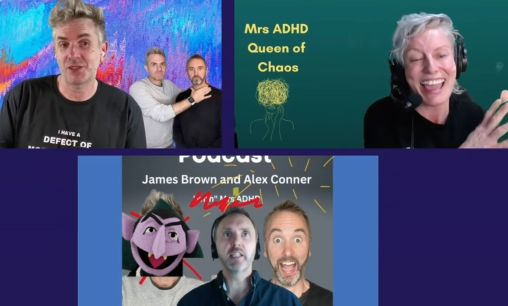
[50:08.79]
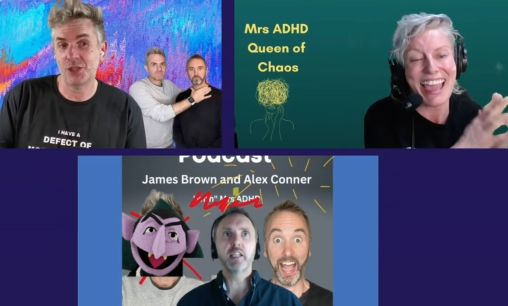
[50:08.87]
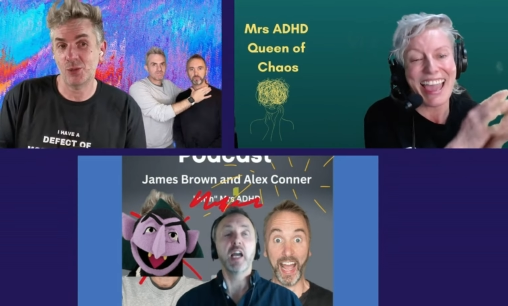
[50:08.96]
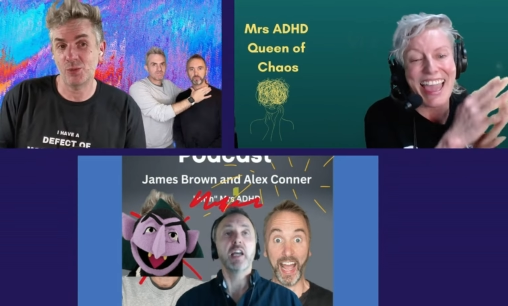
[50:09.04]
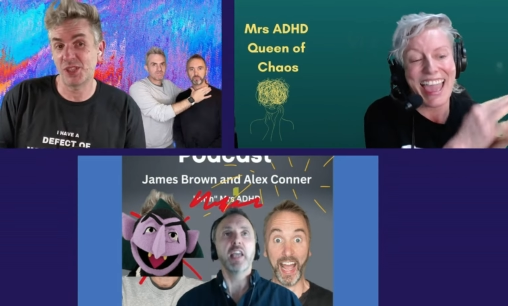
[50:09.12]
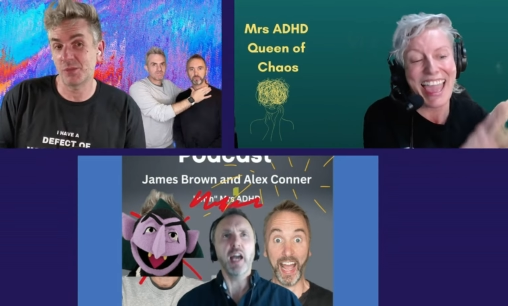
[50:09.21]

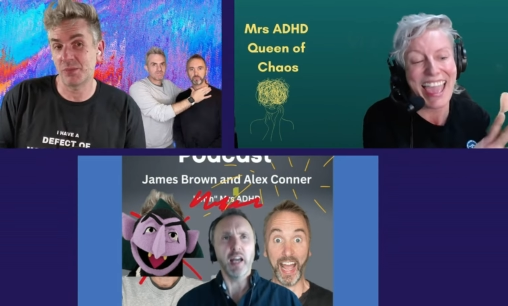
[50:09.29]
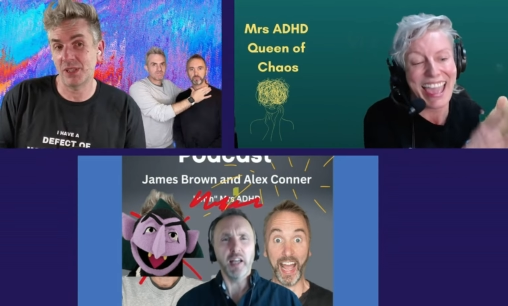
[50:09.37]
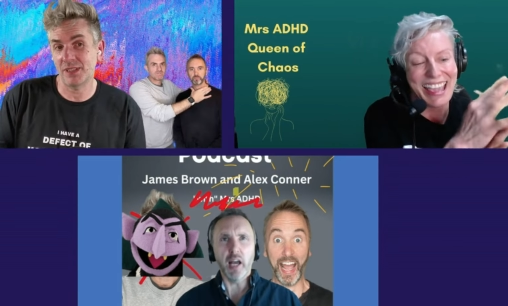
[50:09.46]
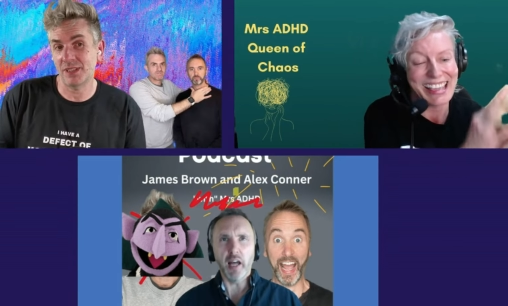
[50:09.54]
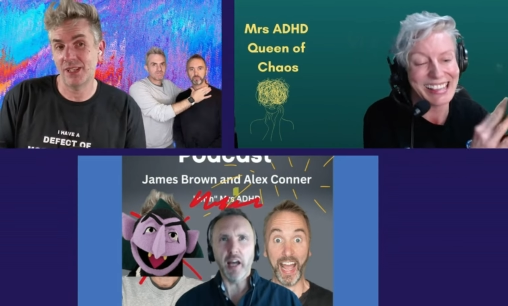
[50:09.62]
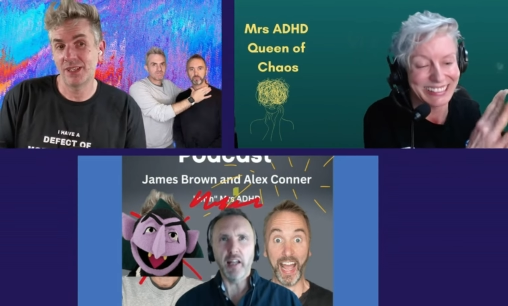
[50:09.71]
Speaker 1: Ding. So
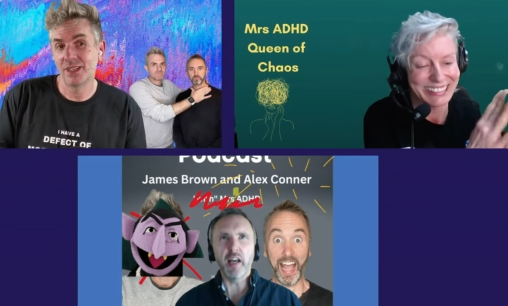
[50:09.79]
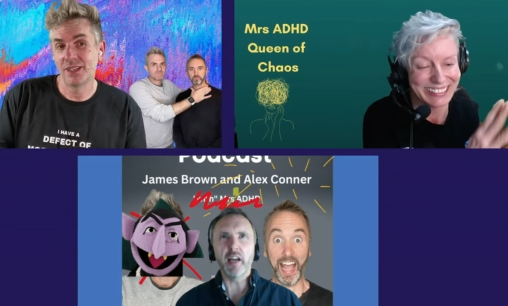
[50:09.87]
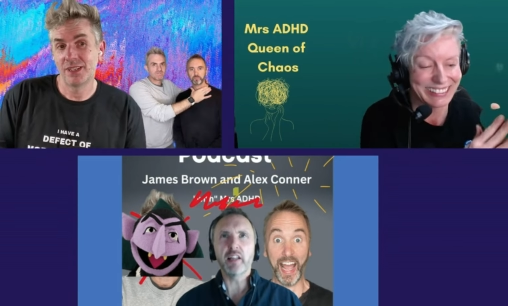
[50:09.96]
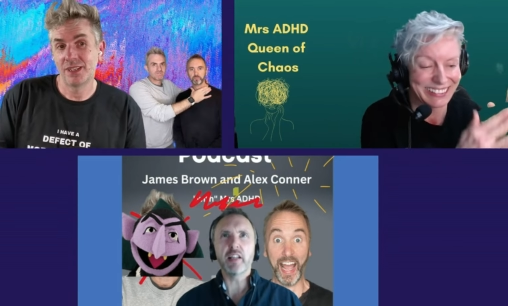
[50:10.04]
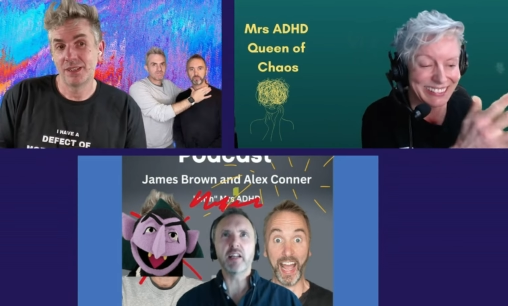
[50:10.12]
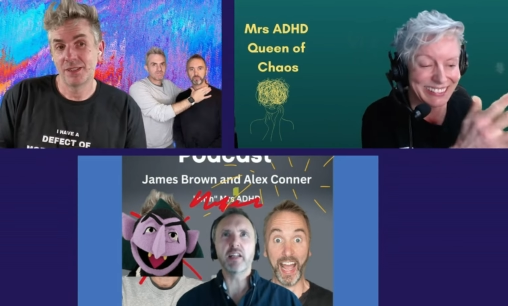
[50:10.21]
yeah, yeah.
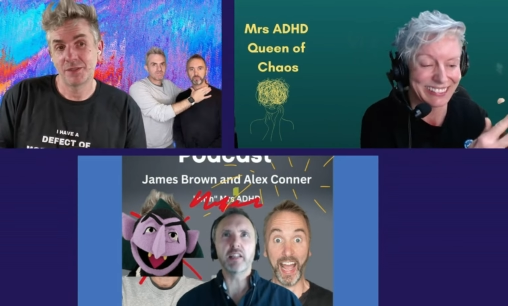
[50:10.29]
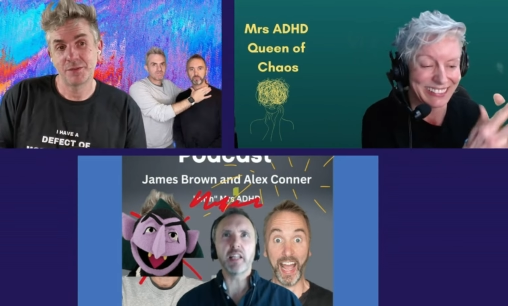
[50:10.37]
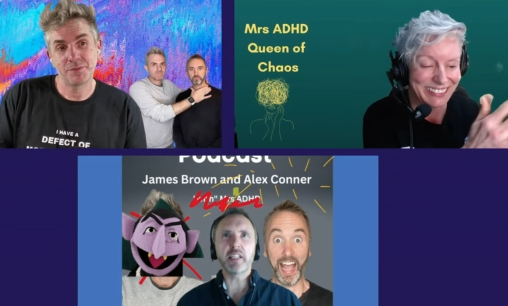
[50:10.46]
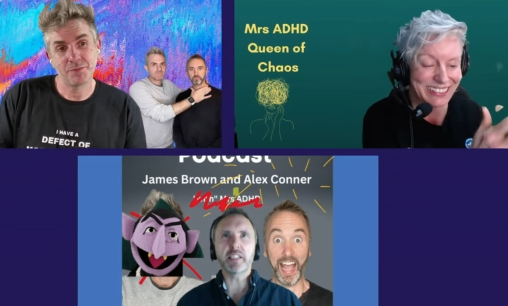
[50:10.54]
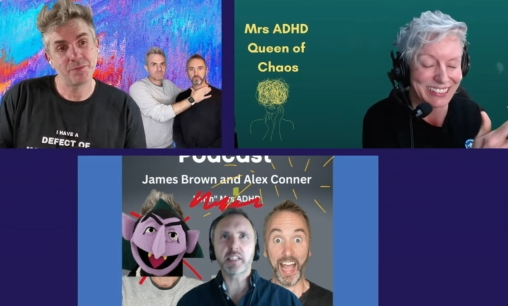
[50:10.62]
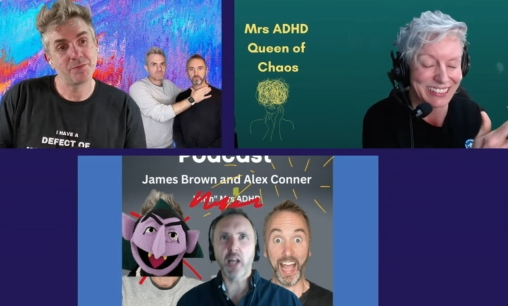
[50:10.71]
and
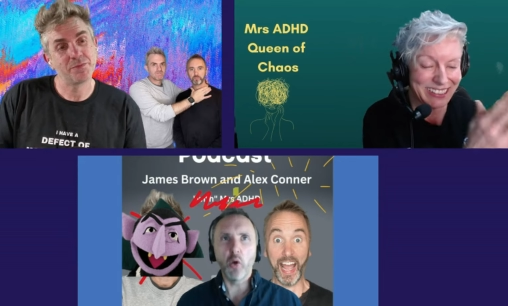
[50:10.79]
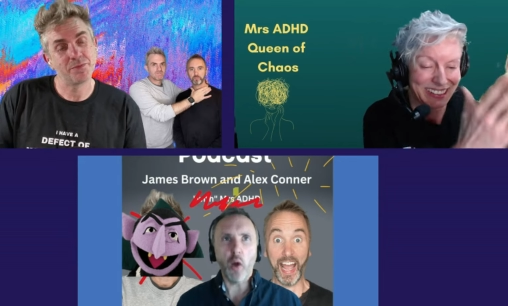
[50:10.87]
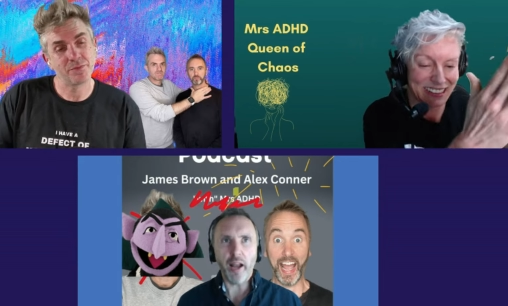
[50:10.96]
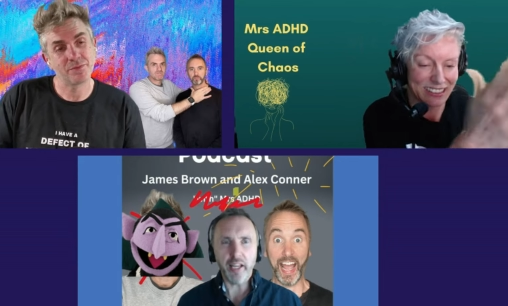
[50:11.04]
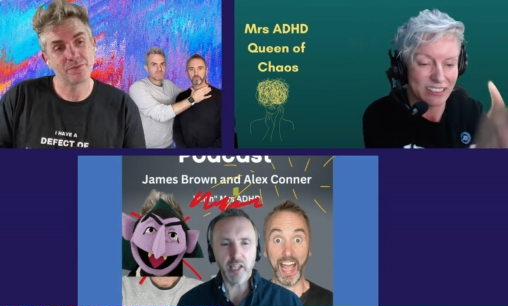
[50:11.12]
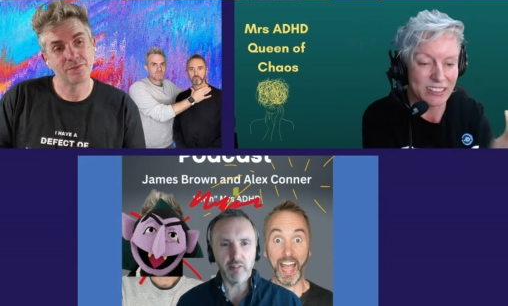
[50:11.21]
it's
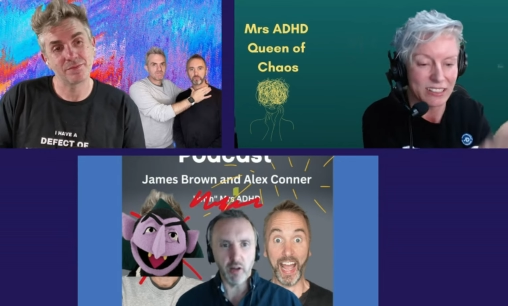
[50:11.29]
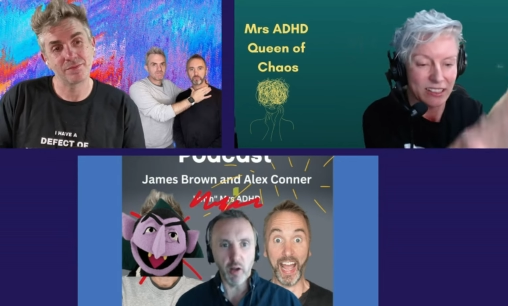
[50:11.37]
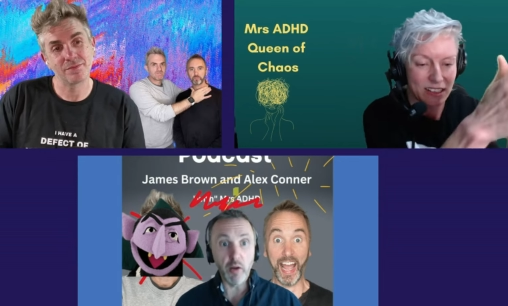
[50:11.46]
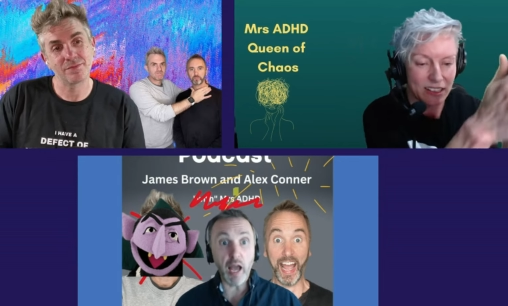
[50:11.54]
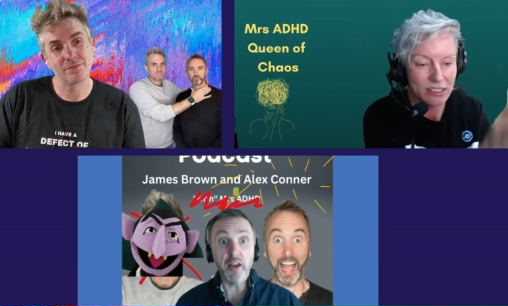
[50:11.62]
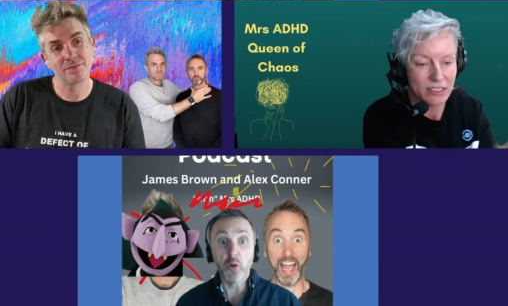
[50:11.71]
so
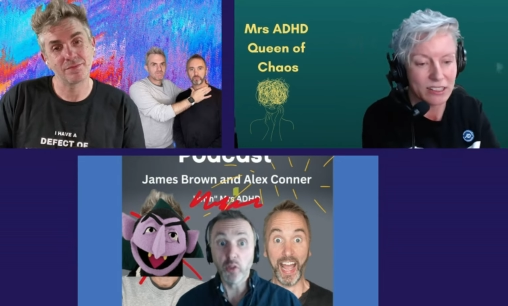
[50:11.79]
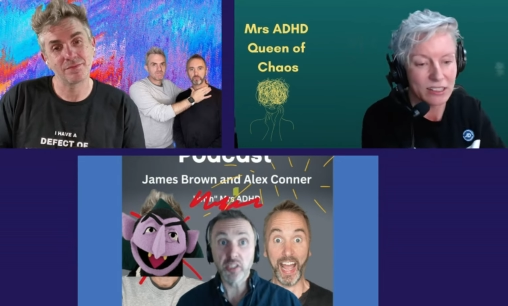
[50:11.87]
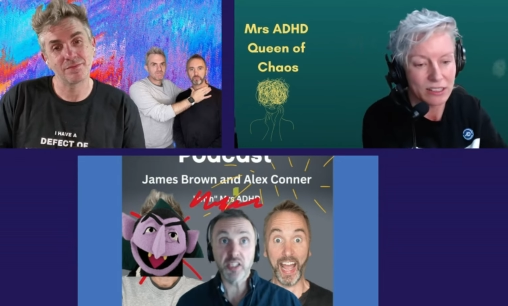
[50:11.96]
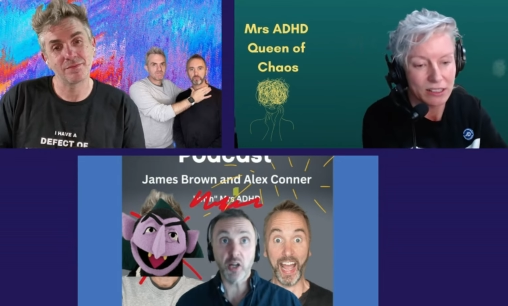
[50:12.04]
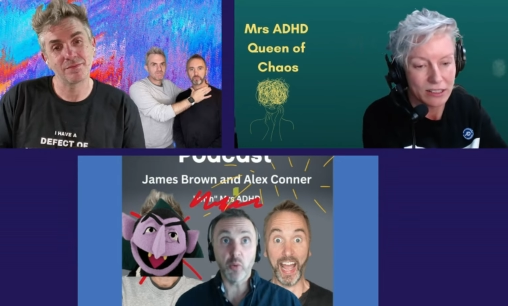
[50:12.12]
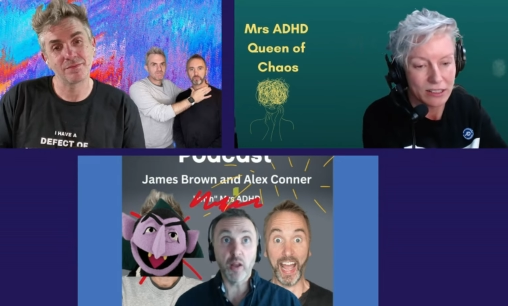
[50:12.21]
accurate
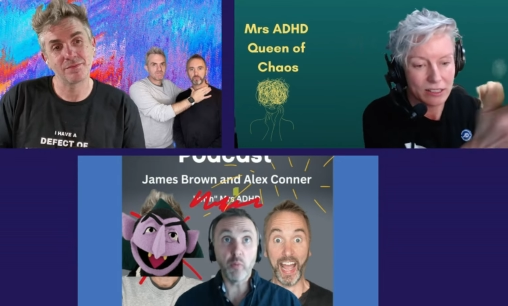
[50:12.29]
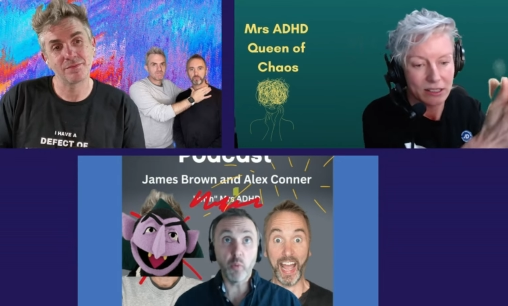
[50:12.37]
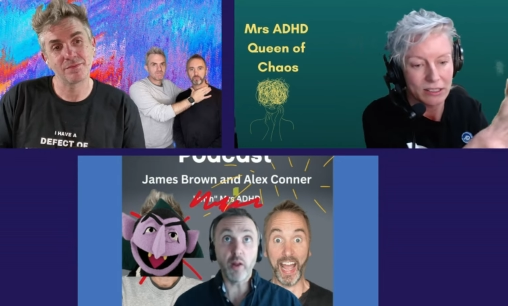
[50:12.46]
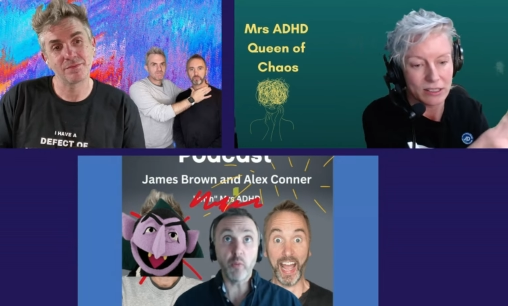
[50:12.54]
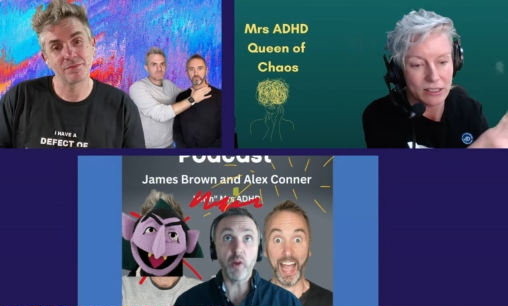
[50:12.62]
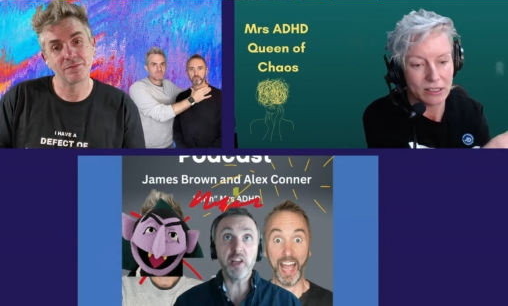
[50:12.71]
and also